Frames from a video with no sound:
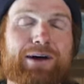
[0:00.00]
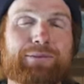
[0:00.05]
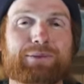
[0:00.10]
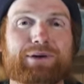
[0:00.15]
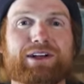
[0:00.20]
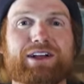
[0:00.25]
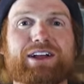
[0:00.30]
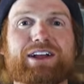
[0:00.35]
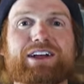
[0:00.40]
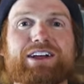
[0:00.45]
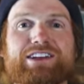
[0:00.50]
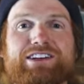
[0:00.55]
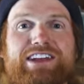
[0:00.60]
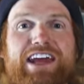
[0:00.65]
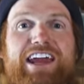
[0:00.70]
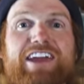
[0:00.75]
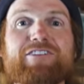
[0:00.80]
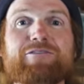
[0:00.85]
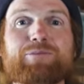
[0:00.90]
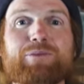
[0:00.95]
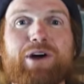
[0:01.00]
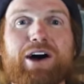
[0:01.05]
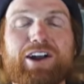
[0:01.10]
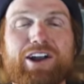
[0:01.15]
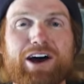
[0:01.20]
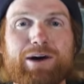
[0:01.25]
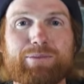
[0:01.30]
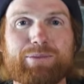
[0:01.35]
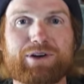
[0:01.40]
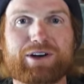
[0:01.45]
up. Dave brought
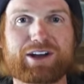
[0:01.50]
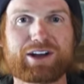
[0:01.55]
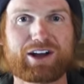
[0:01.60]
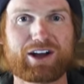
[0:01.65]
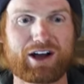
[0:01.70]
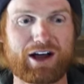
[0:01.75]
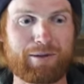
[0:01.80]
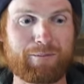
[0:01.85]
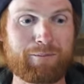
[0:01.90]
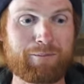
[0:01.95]
up a